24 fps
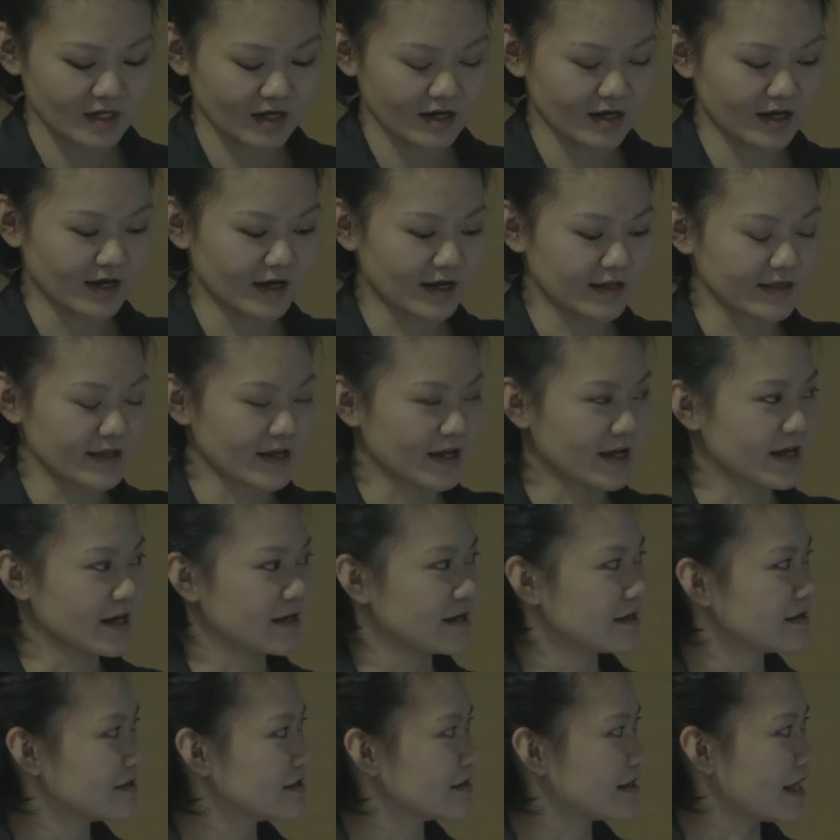And
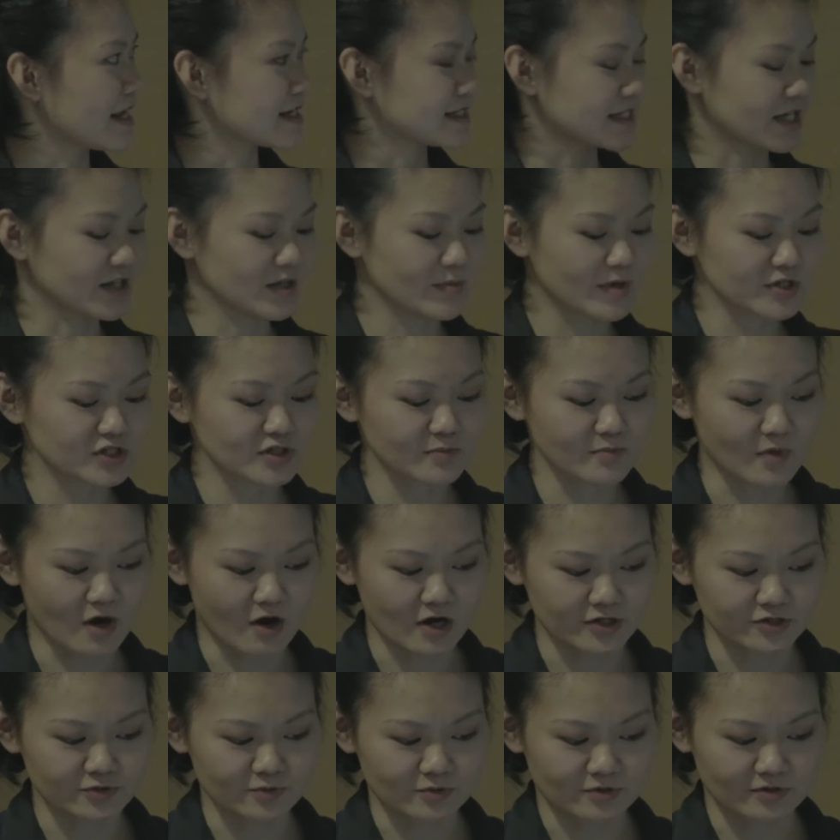then they sell a bunch of
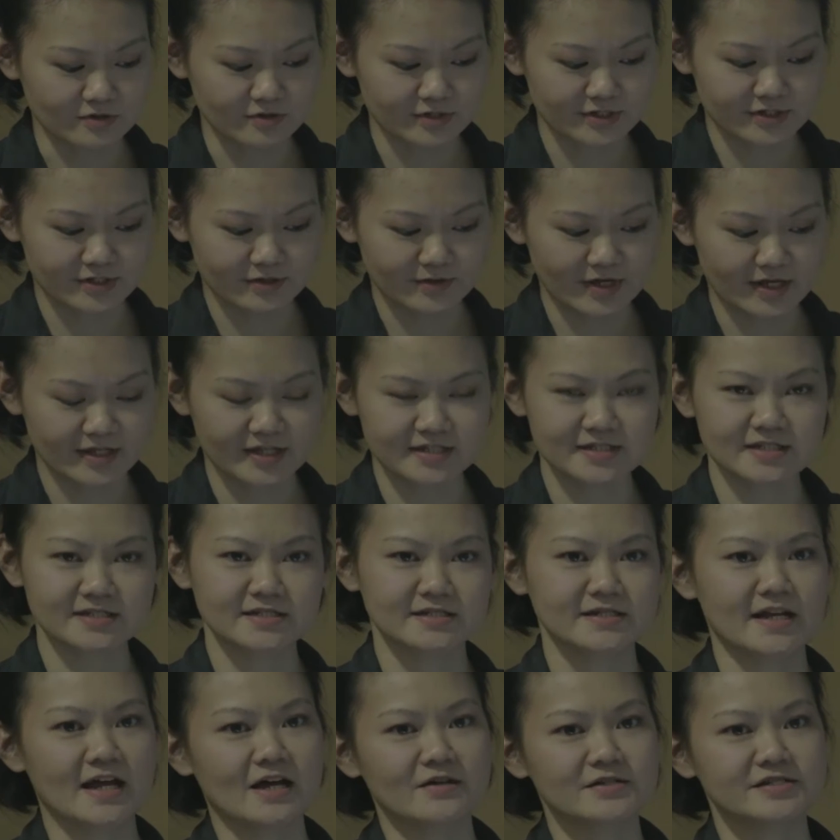modules. So like this is
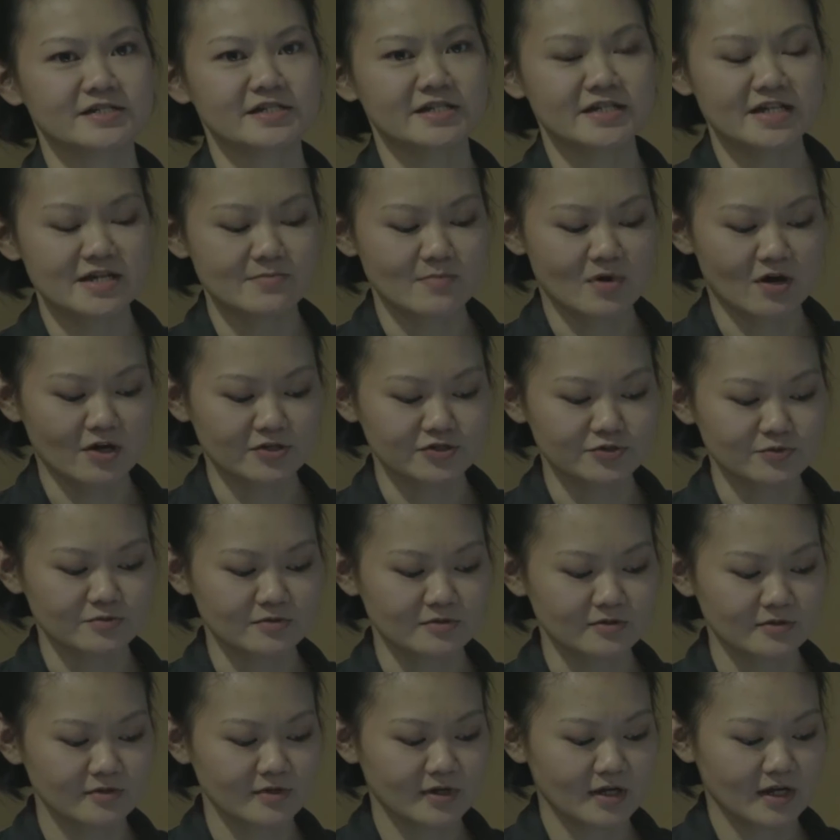an LCD
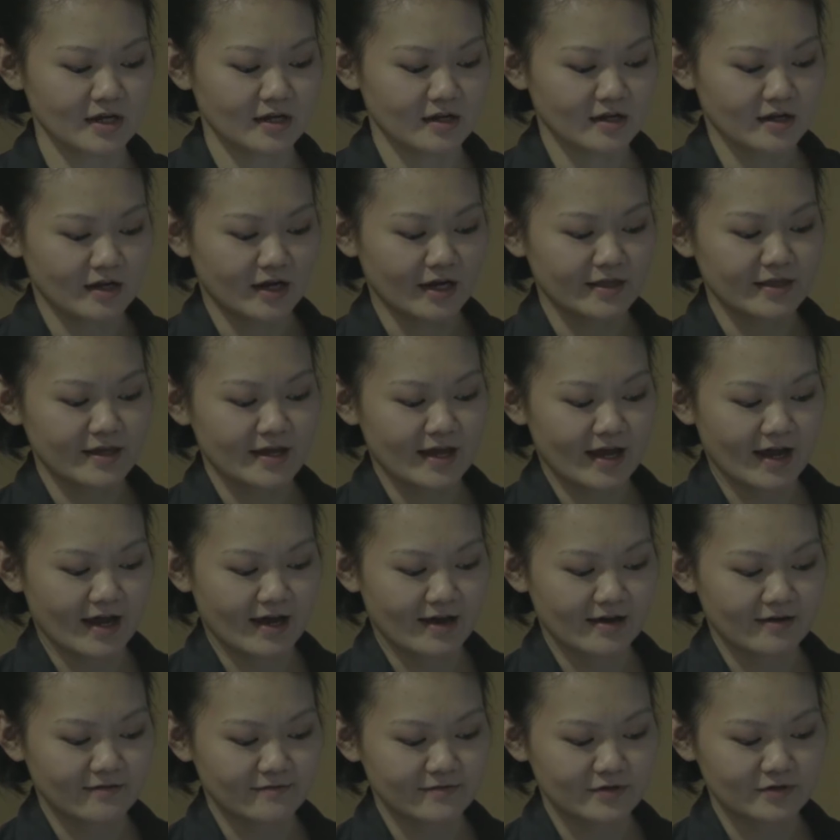module. And they
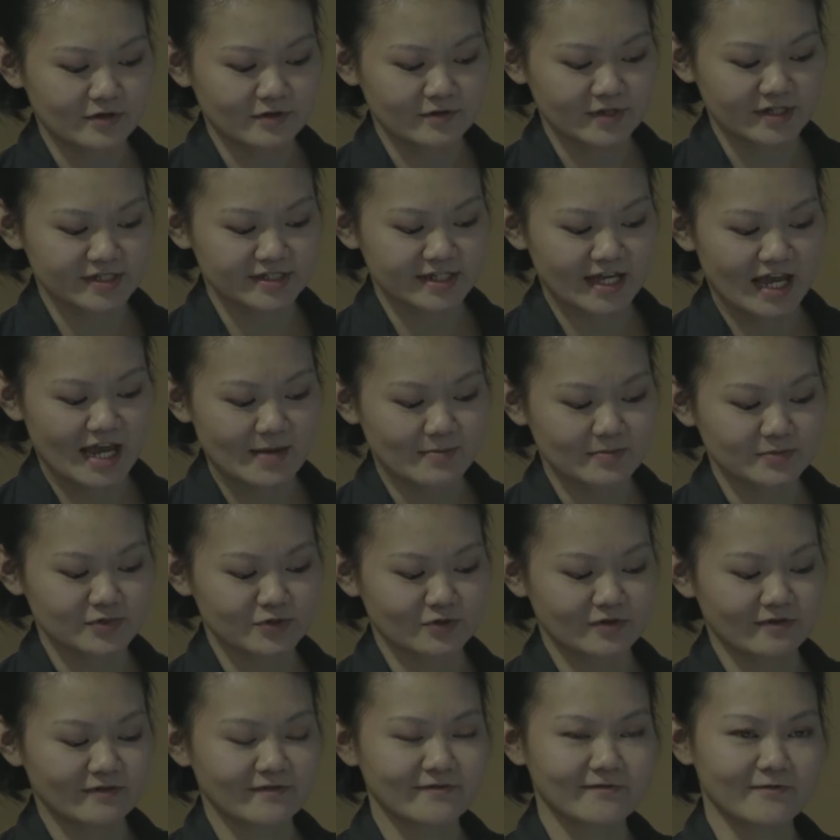have, you know, the same
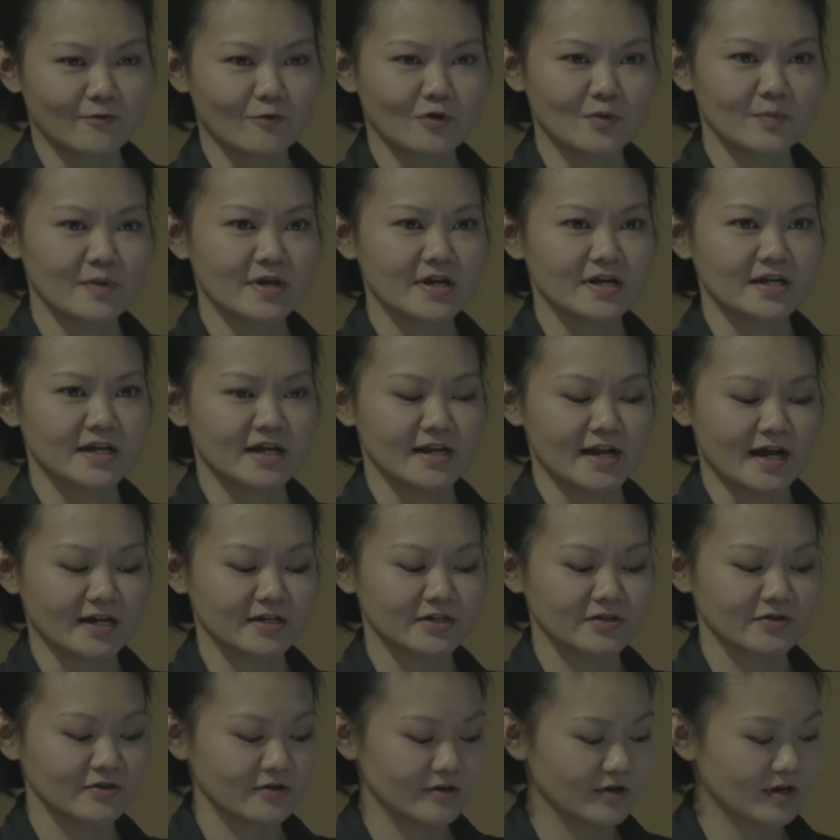sort of 4-pin
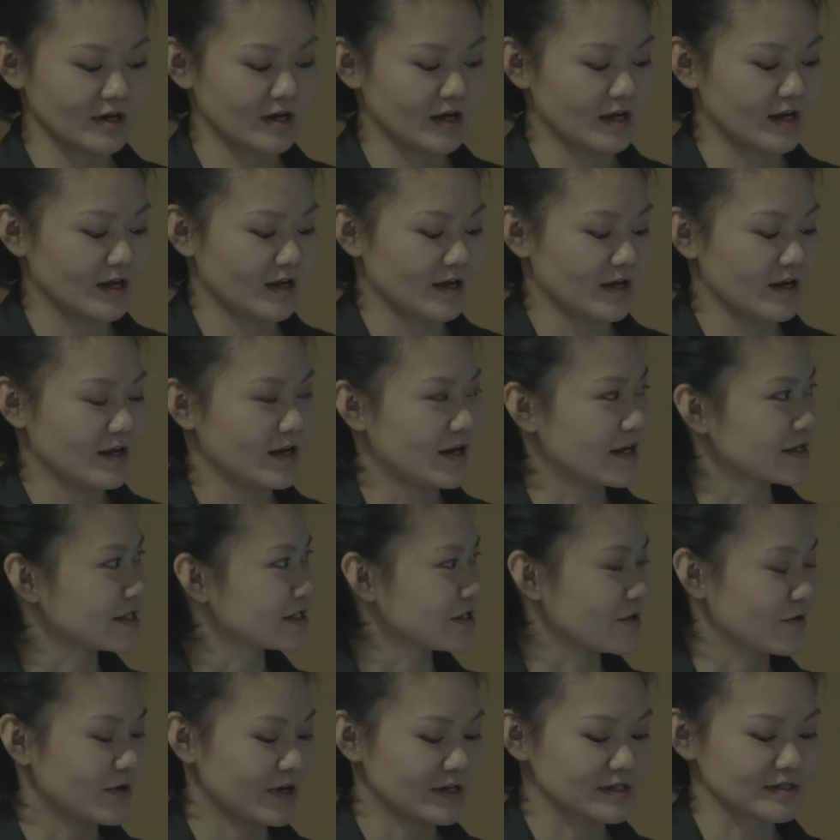connector. And
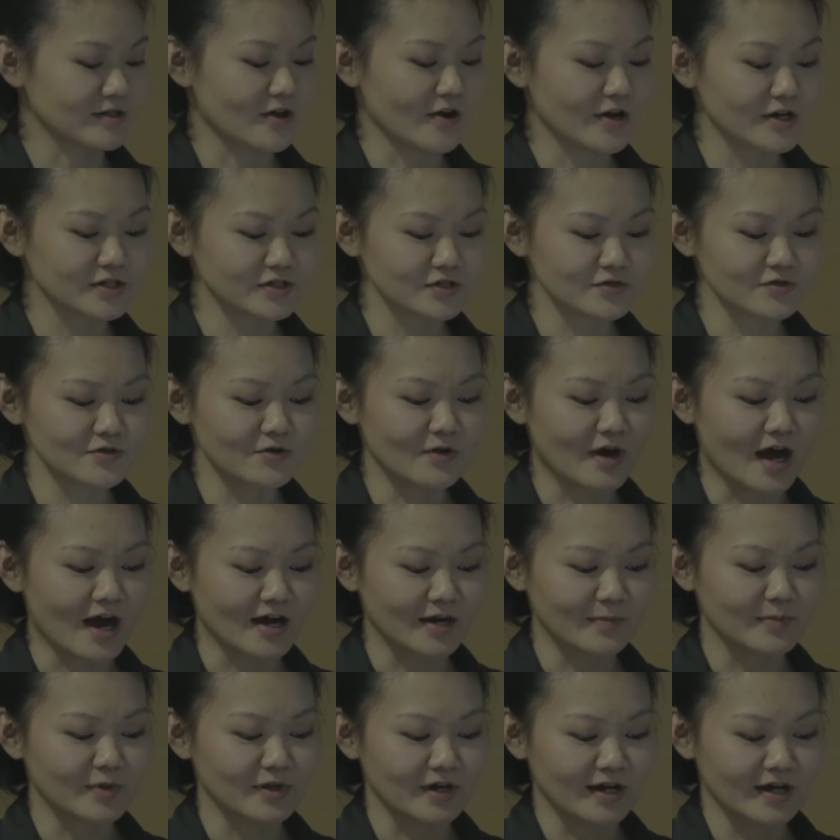so as long as you know how
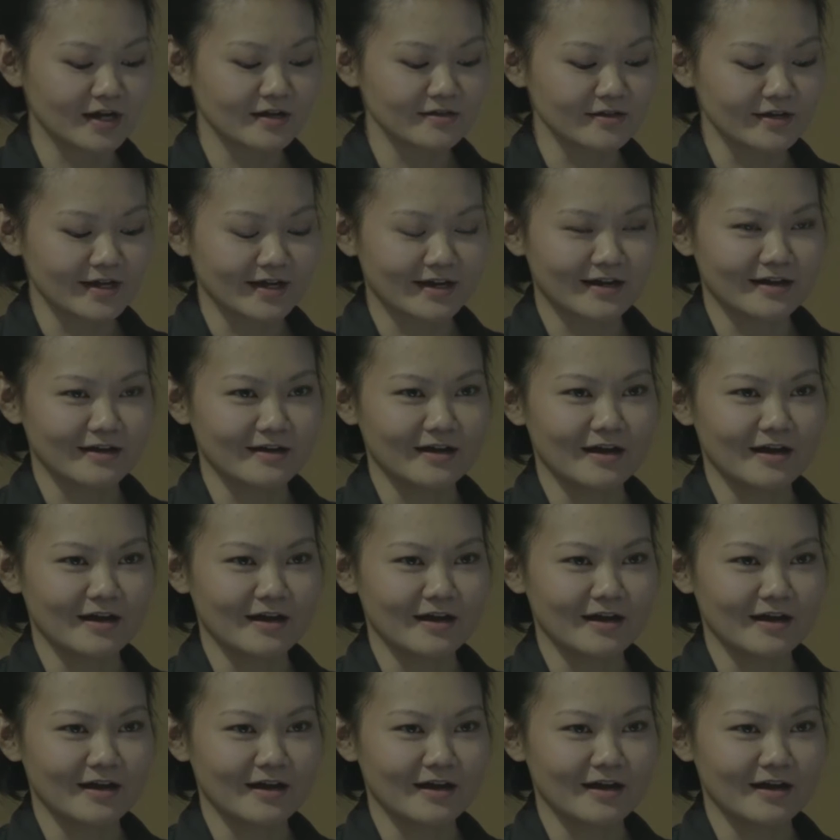to plug like